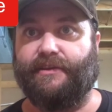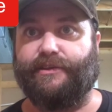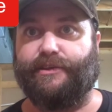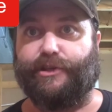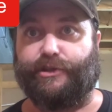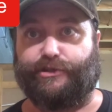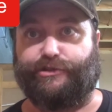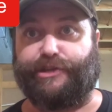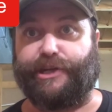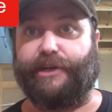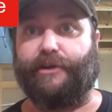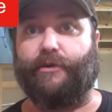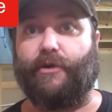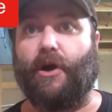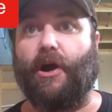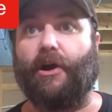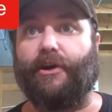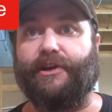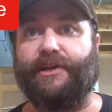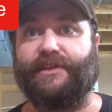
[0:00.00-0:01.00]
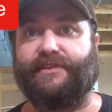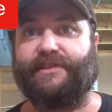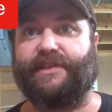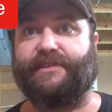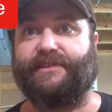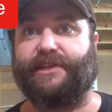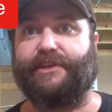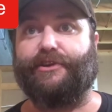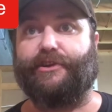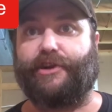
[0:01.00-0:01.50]
your general hardness
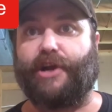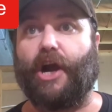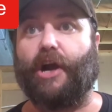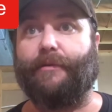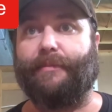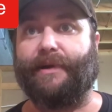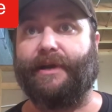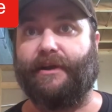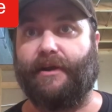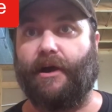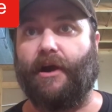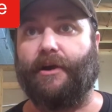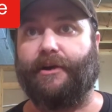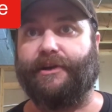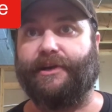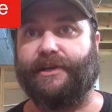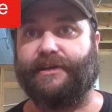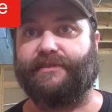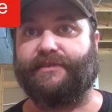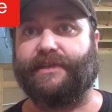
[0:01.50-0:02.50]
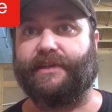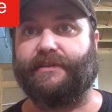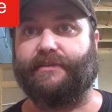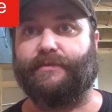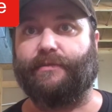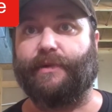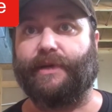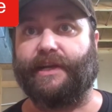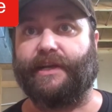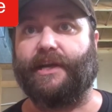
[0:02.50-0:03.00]
is and your carbonate hardness
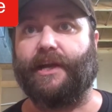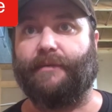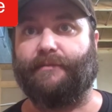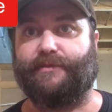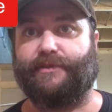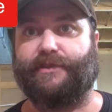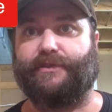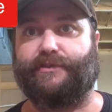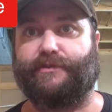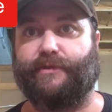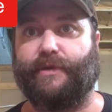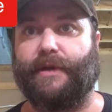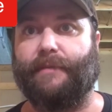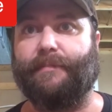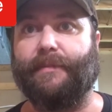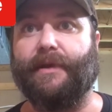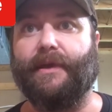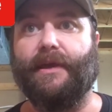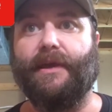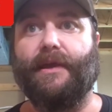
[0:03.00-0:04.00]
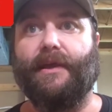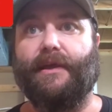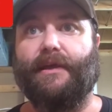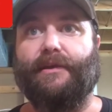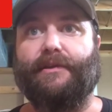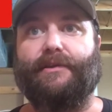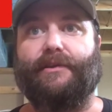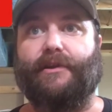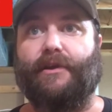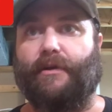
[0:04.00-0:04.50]
is when it comes to shrimp.
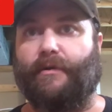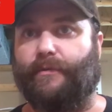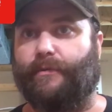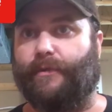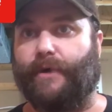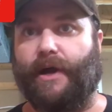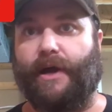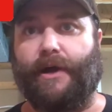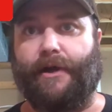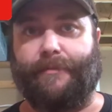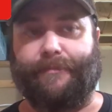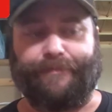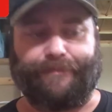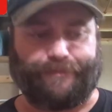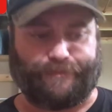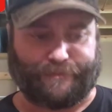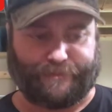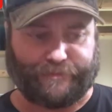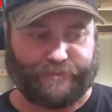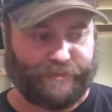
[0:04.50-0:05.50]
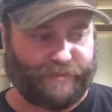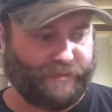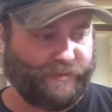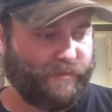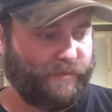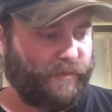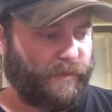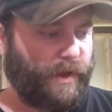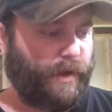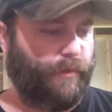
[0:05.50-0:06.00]
You know,
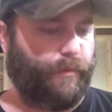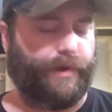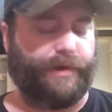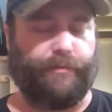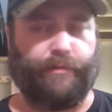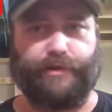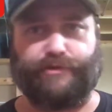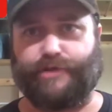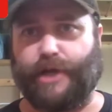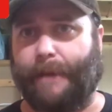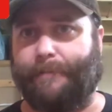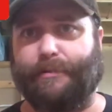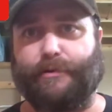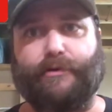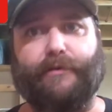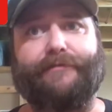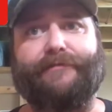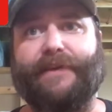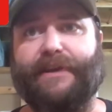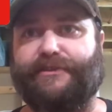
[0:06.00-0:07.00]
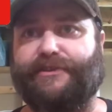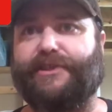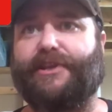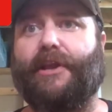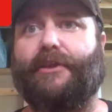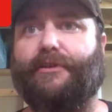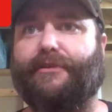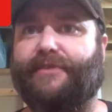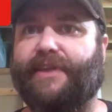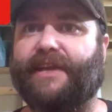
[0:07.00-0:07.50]
with tropical fish
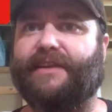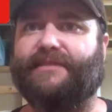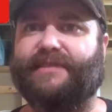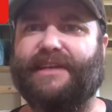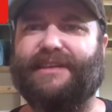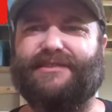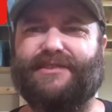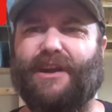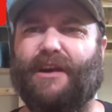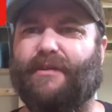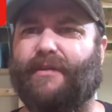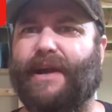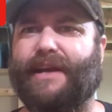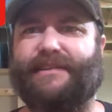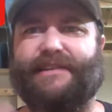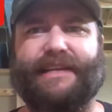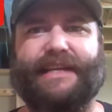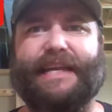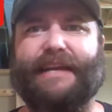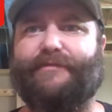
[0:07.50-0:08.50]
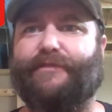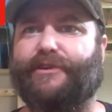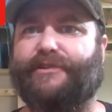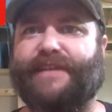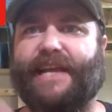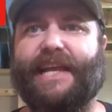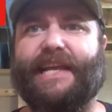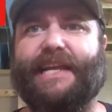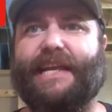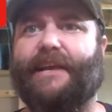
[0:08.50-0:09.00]
and other things, it's all right to give or
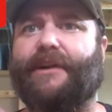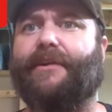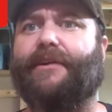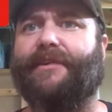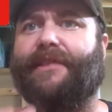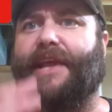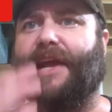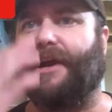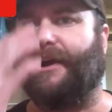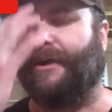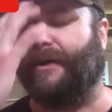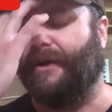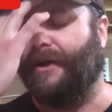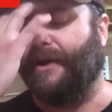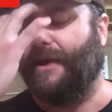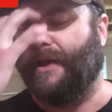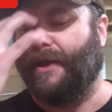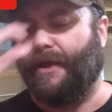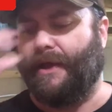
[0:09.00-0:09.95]
take here and there.